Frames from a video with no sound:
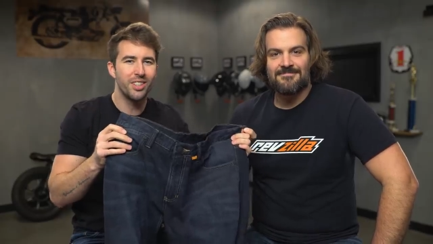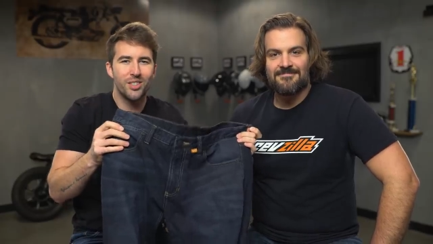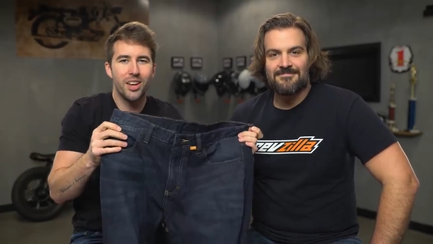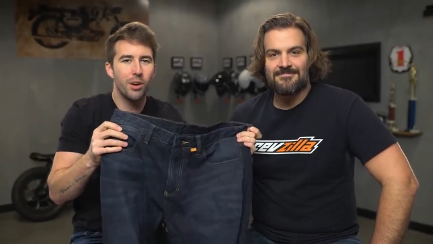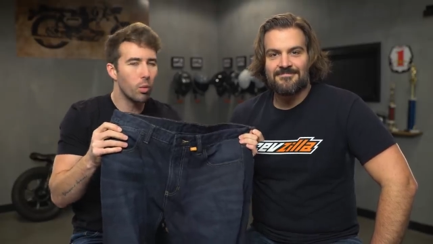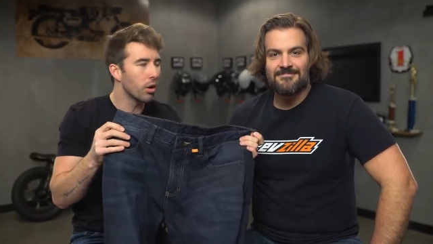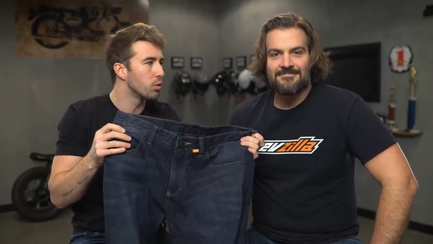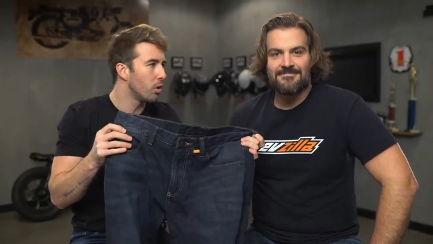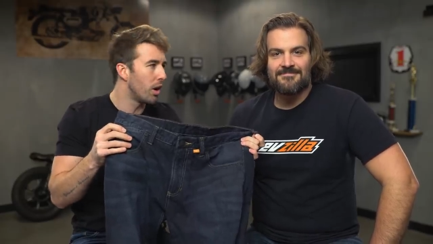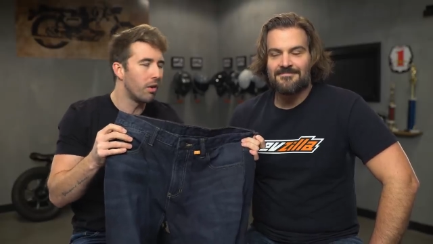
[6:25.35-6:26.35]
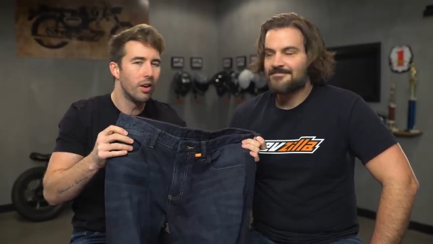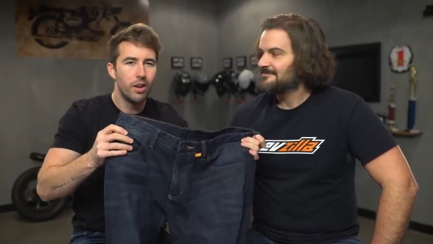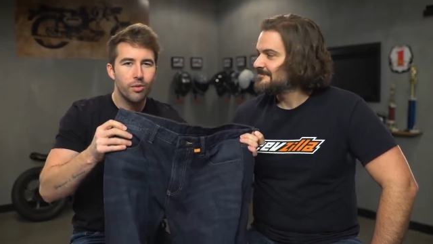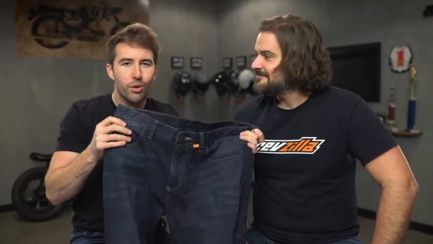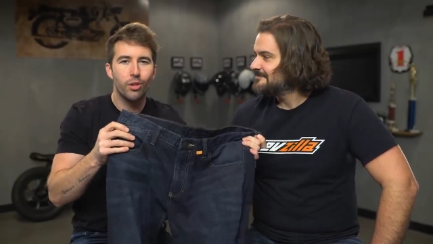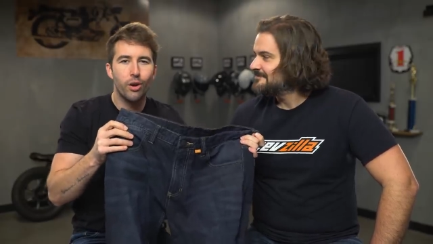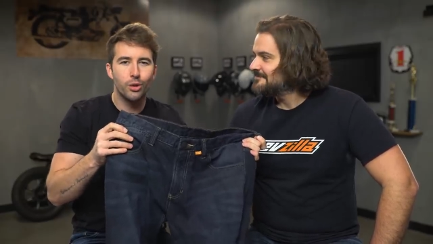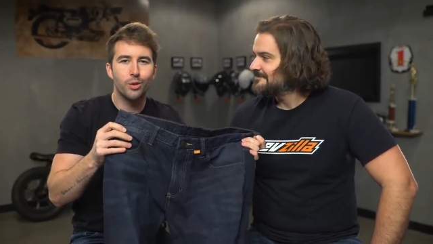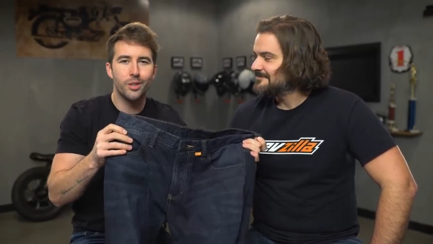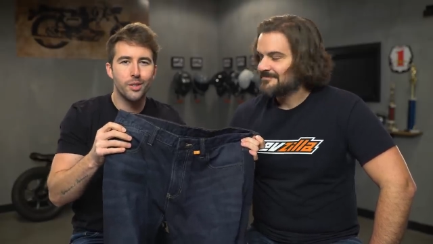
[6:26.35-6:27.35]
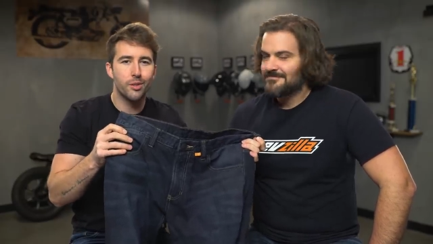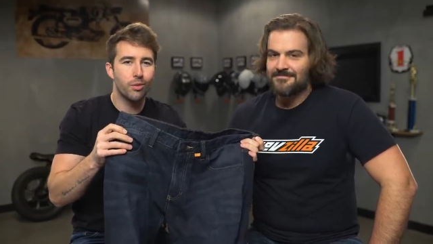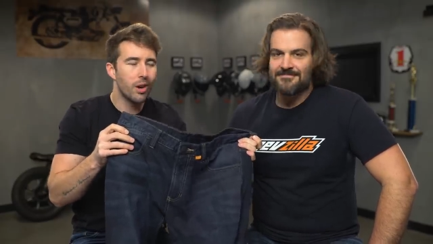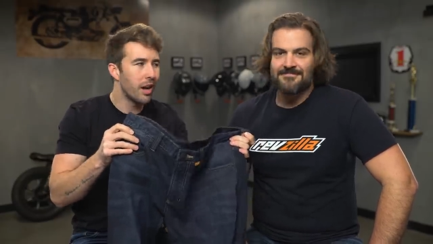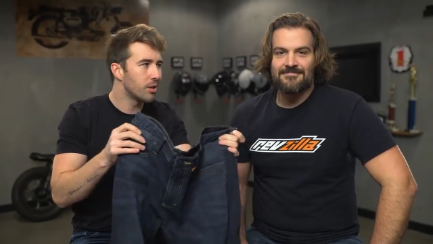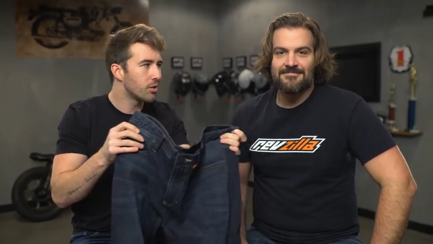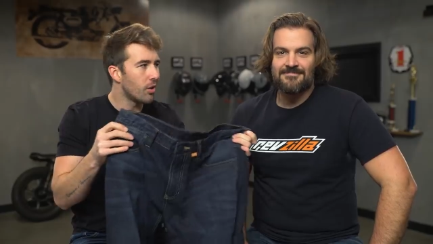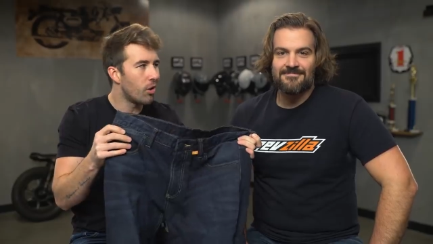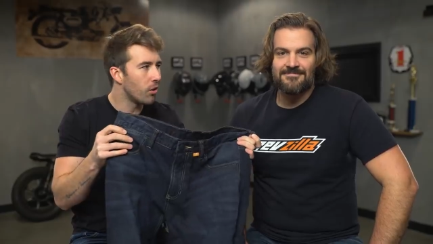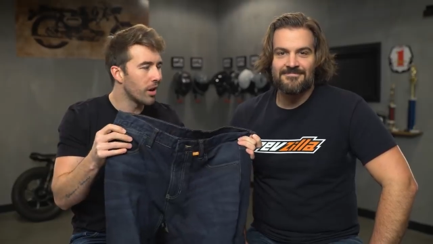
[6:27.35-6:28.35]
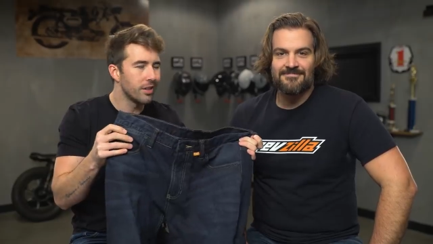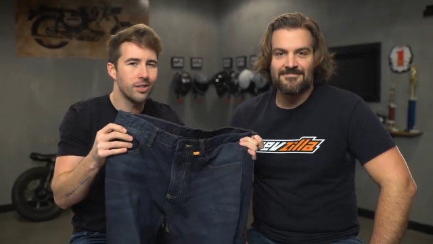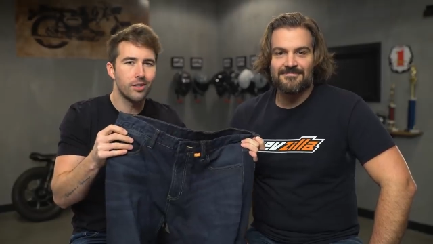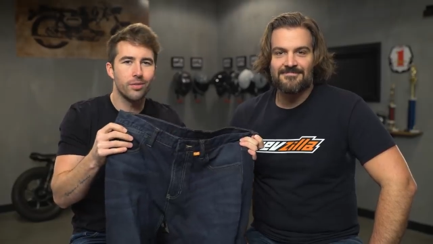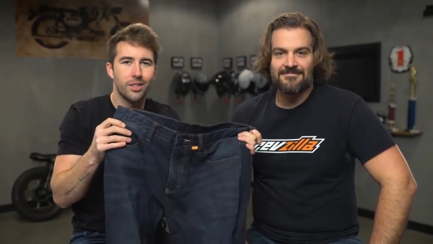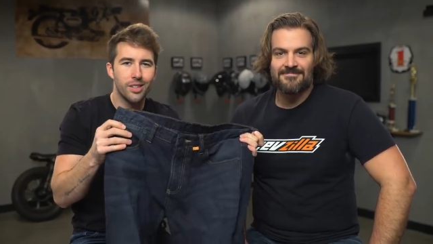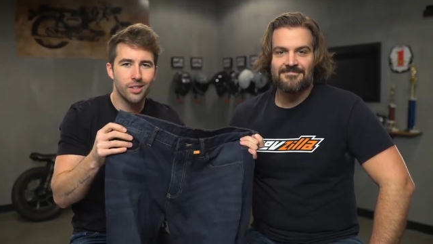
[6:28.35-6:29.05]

Speaker 1: They just kind of worked well for a large range of different riders of all kinds of different